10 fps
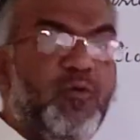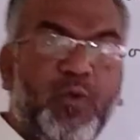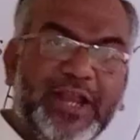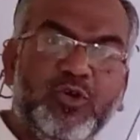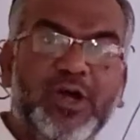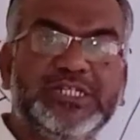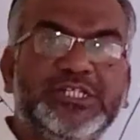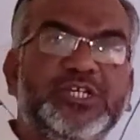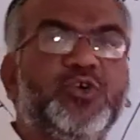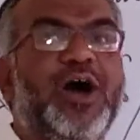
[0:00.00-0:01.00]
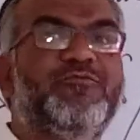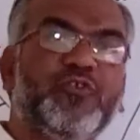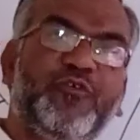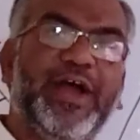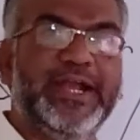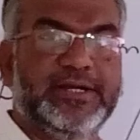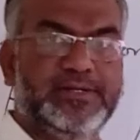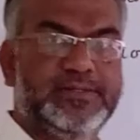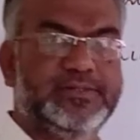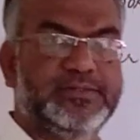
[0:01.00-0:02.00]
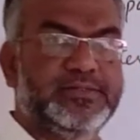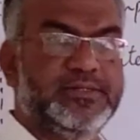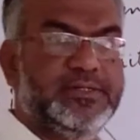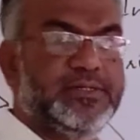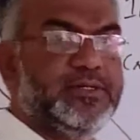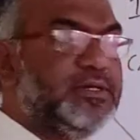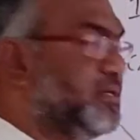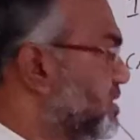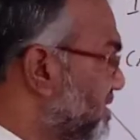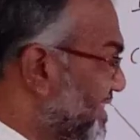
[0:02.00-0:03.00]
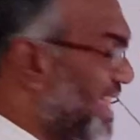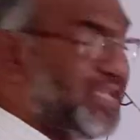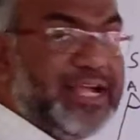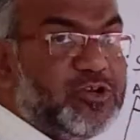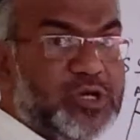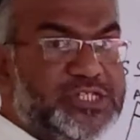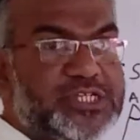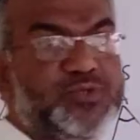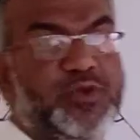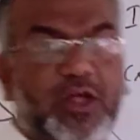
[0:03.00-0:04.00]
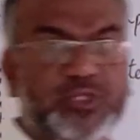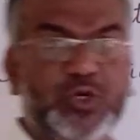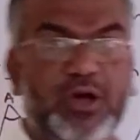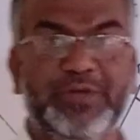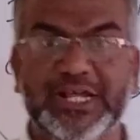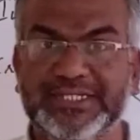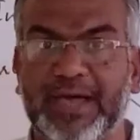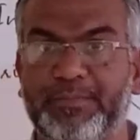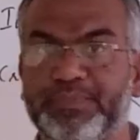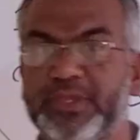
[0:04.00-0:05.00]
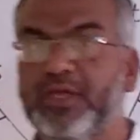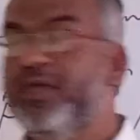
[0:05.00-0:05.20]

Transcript: one quantity you have to find. Like that, questions will also come in exam.